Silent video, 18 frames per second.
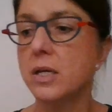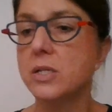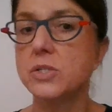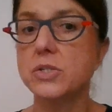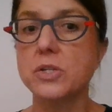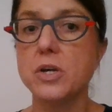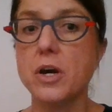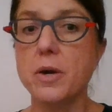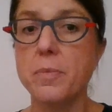
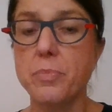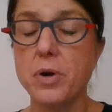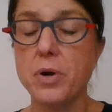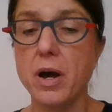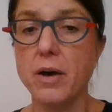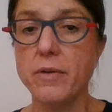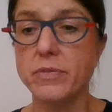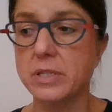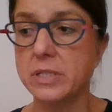So a
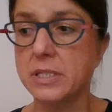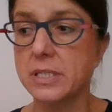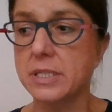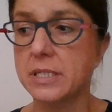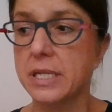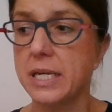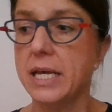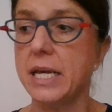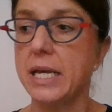
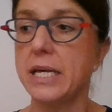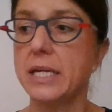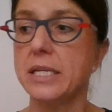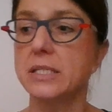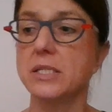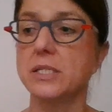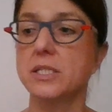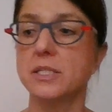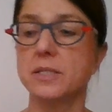province is
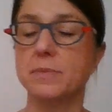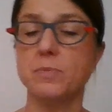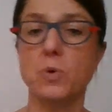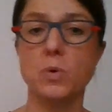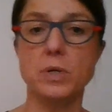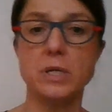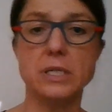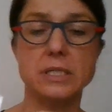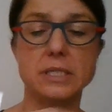a
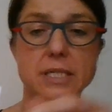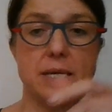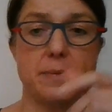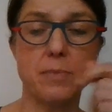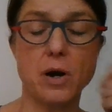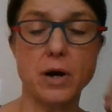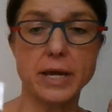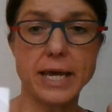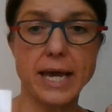smaller
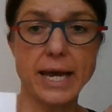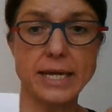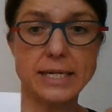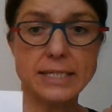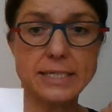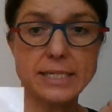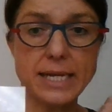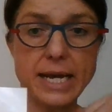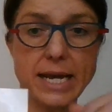
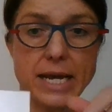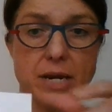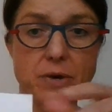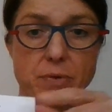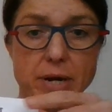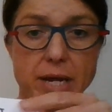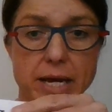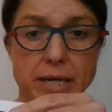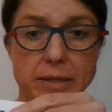demarcated
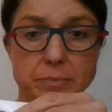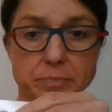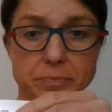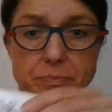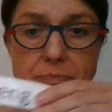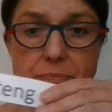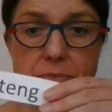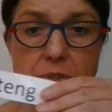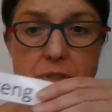area
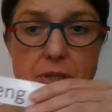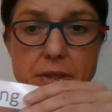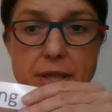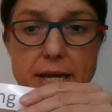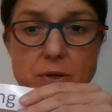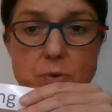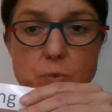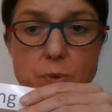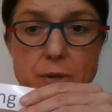so
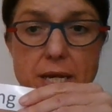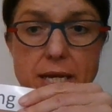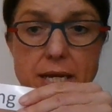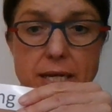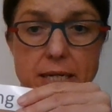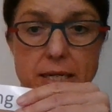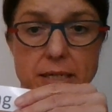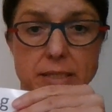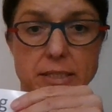that we
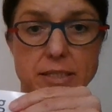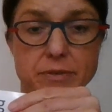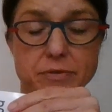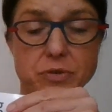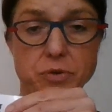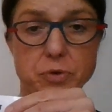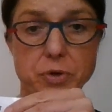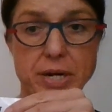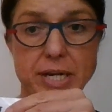can
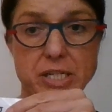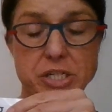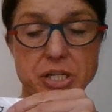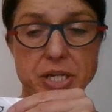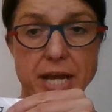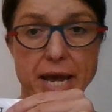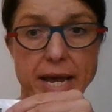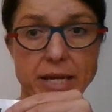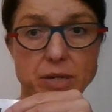
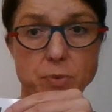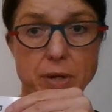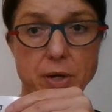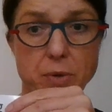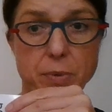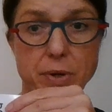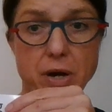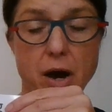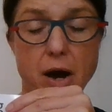differentiate where
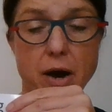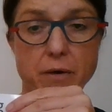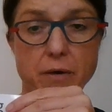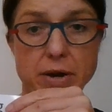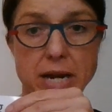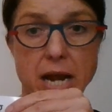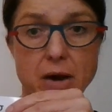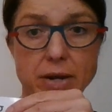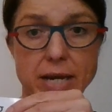we are
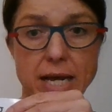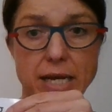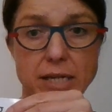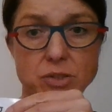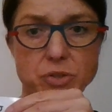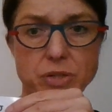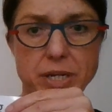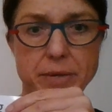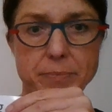in our
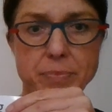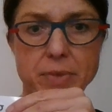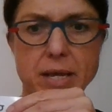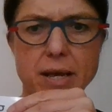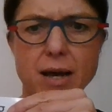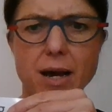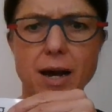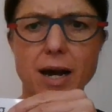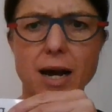country.
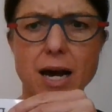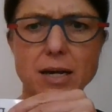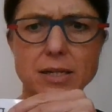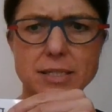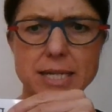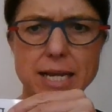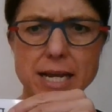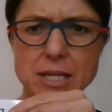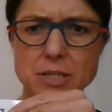
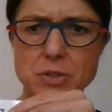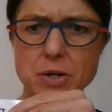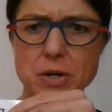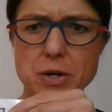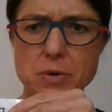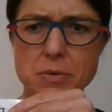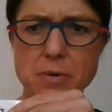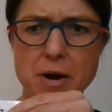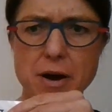Gauteng's
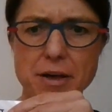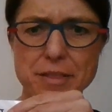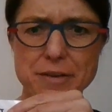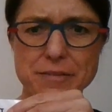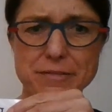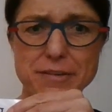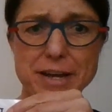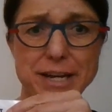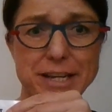got a
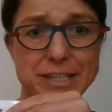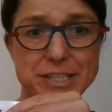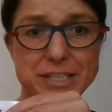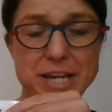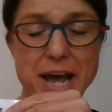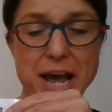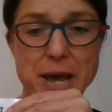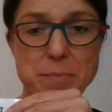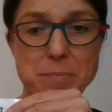rather funny
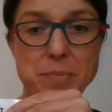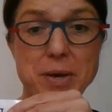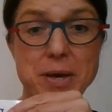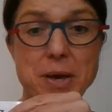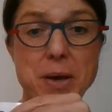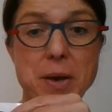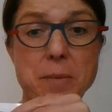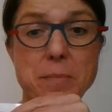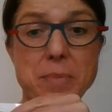shape,
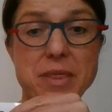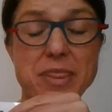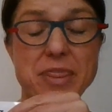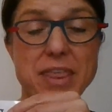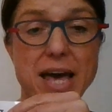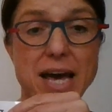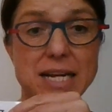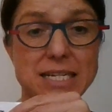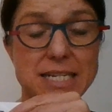but
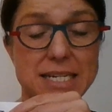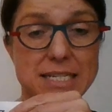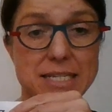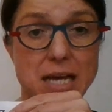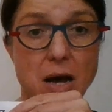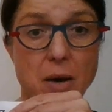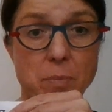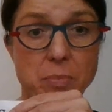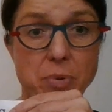that is
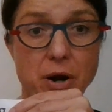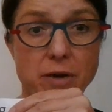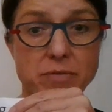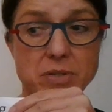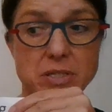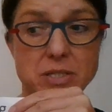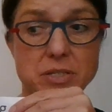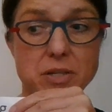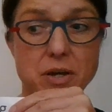our
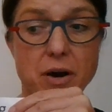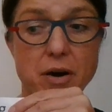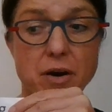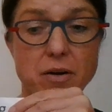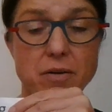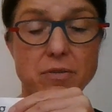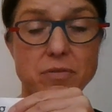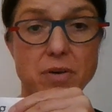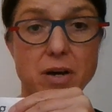province
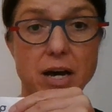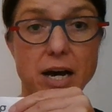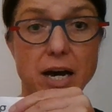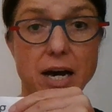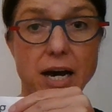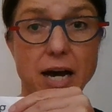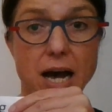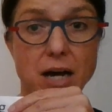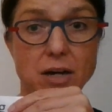of
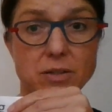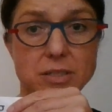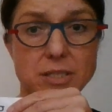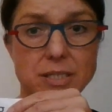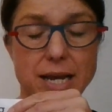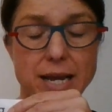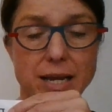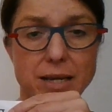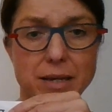
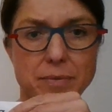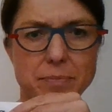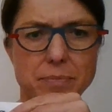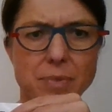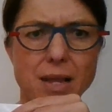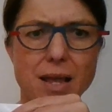Gauteng.